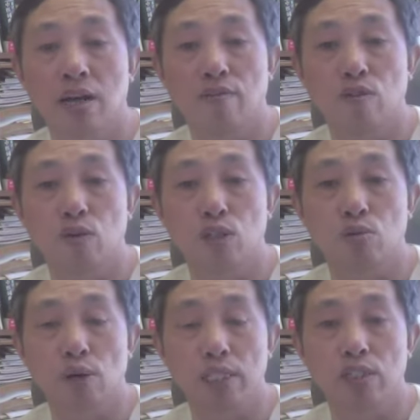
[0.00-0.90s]
Of course,
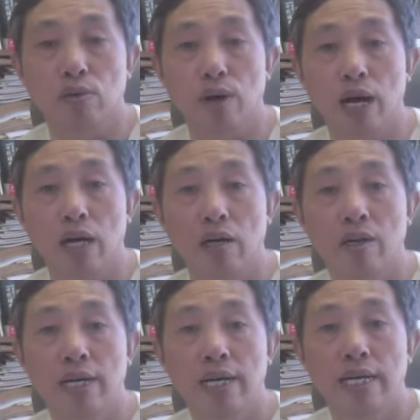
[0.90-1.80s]
once a
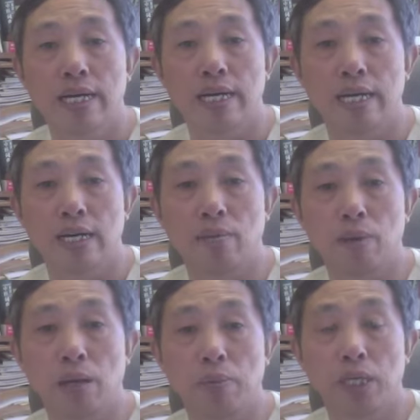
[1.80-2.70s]
while,
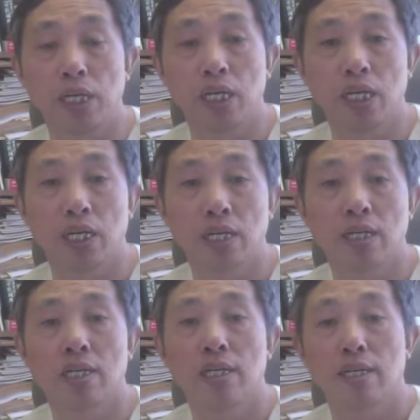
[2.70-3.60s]
maybe
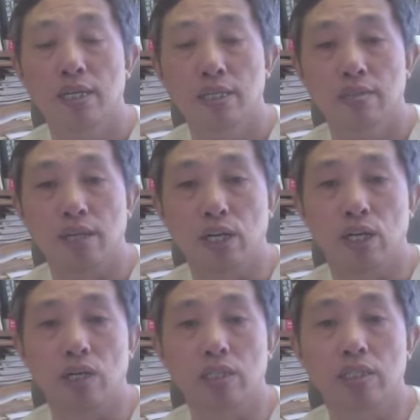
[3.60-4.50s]
the
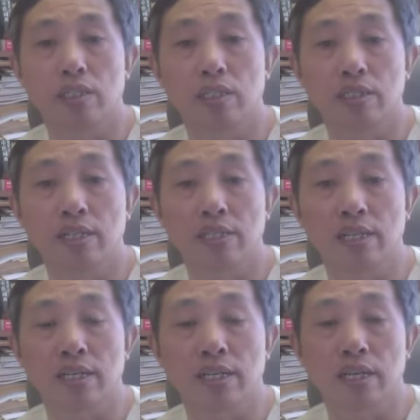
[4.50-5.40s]
art is just
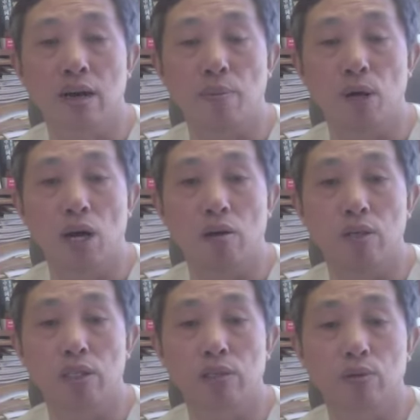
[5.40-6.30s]
a couple
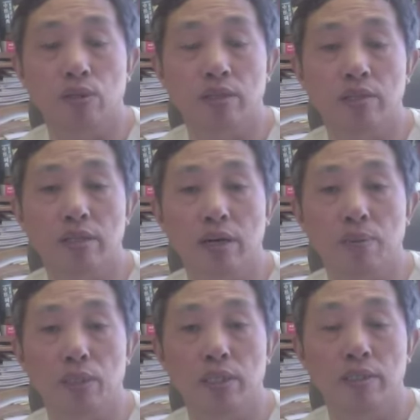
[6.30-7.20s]
hours or a
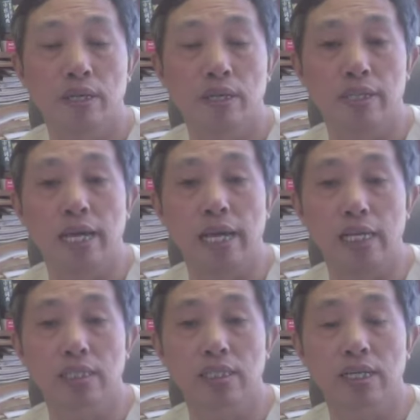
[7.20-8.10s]
couple
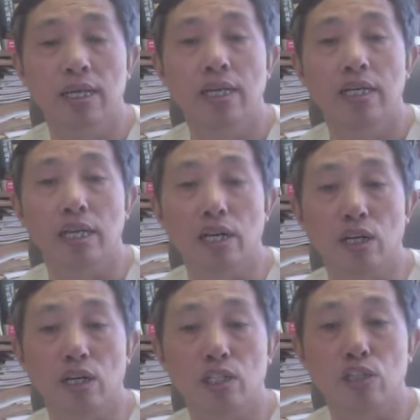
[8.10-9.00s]
days. The
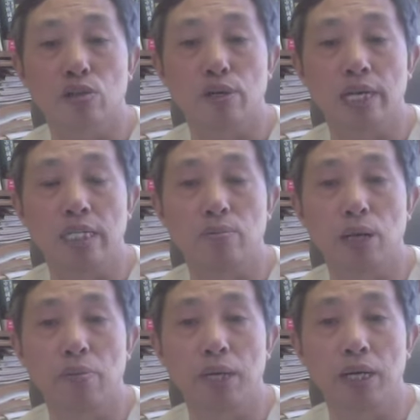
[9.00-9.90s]
art create
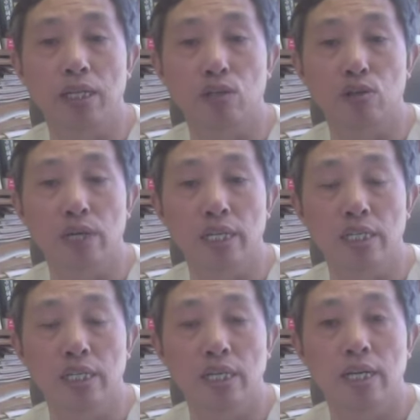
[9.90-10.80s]
maybe a little
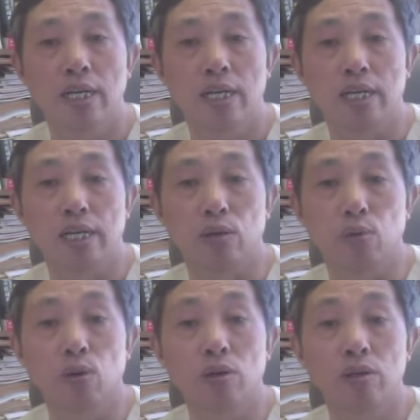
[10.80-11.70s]
crazy
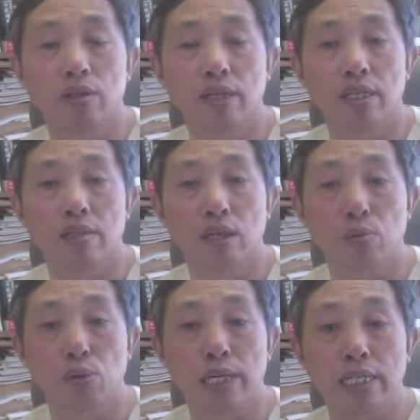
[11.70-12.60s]
or a little
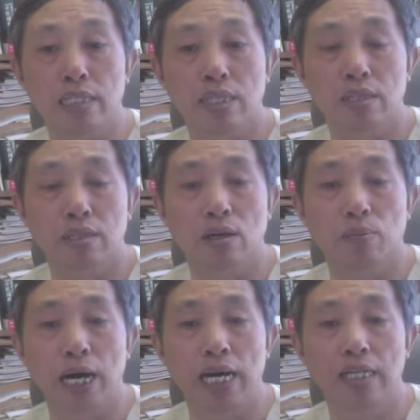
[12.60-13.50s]
depressed,
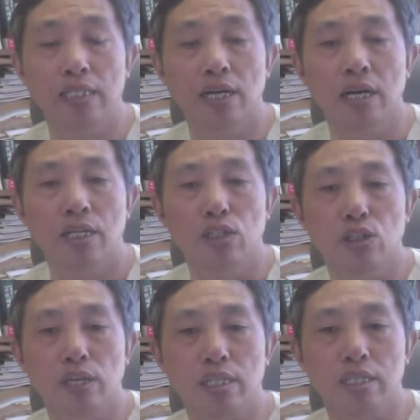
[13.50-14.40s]
balance. So
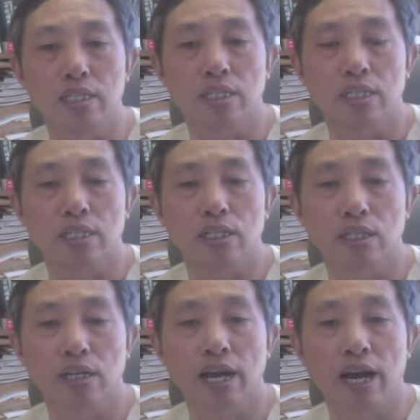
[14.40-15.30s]
that's just
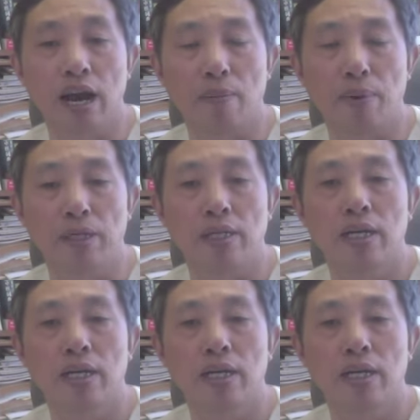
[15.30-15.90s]
can happen.